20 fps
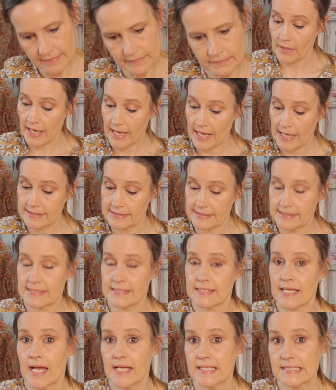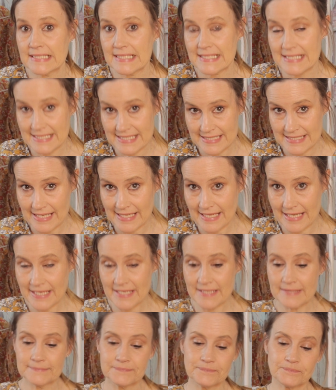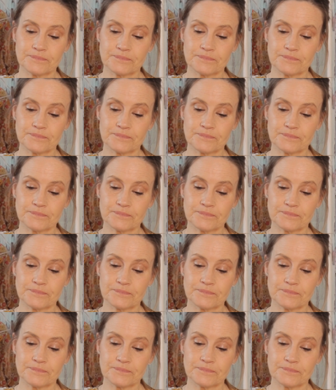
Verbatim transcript: I did size C,